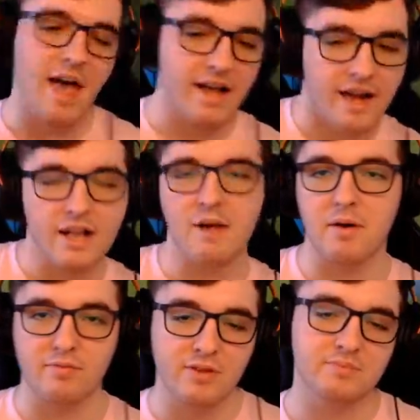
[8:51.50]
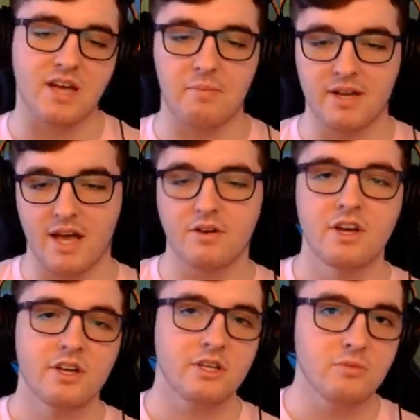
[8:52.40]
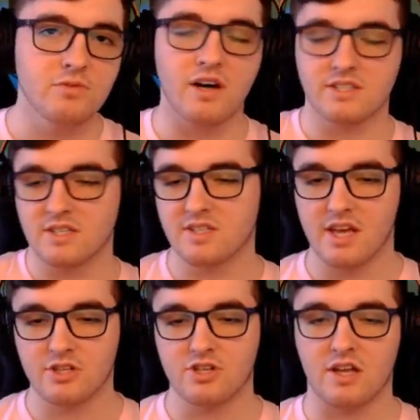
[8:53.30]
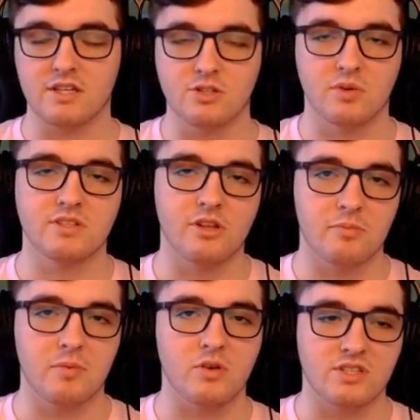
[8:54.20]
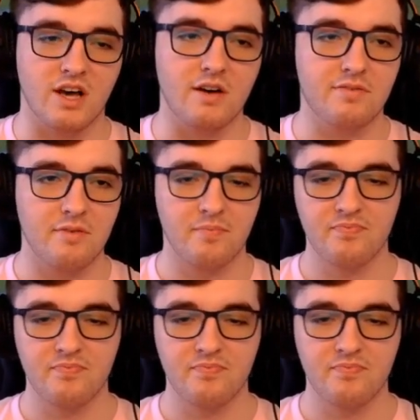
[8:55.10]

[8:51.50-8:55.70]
I kind of got my flip timing down, you move on to a second shot. And this one's a little bit more tough.